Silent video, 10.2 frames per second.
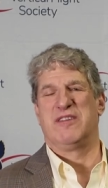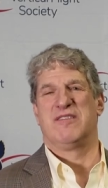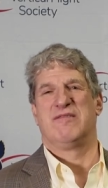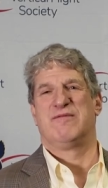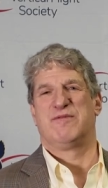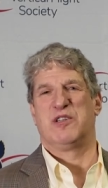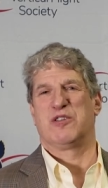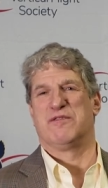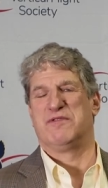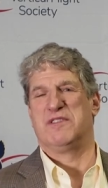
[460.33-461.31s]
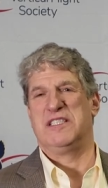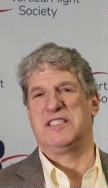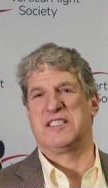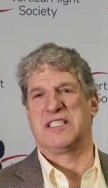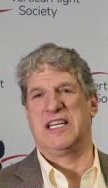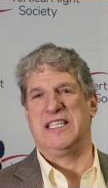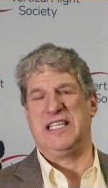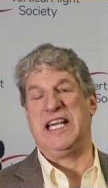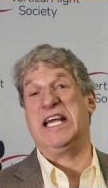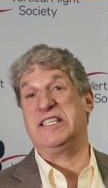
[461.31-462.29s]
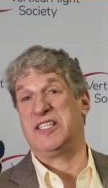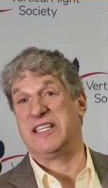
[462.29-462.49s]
the Vertical Flight Society,